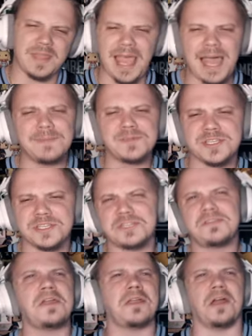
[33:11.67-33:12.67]
I'm
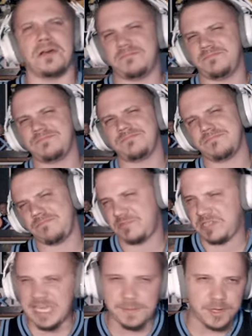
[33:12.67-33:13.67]
just, you know,
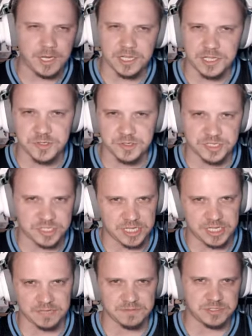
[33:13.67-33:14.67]
keeping it
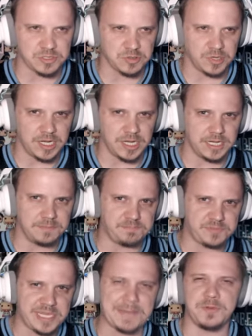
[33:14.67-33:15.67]
interesting to
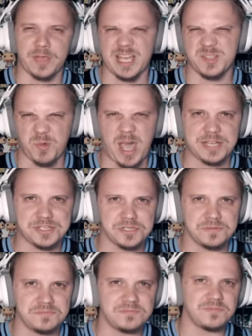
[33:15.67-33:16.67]
keep you guys
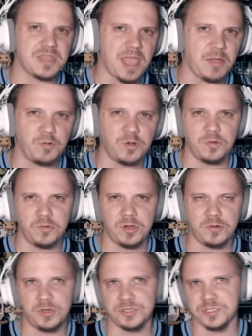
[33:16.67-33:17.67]
watching. Yeah,
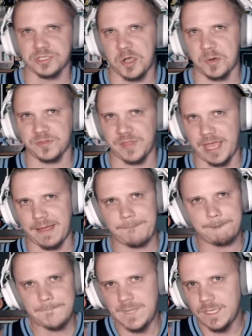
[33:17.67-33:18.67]
we'll just go with that.
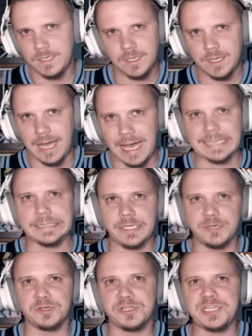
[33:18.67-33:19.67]
I
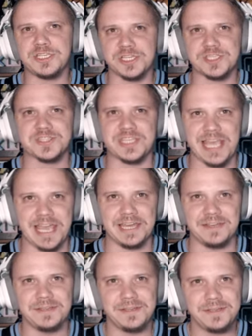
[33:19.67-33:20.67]
literally just
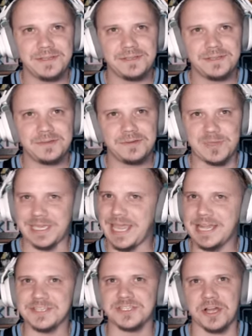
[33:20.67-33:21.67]
said we
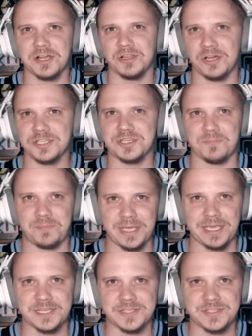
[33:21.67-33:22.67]
can't start launching
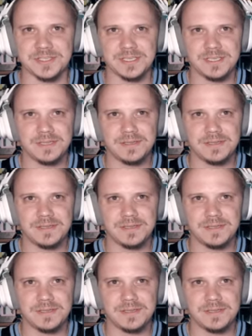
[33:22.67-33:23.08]
picks.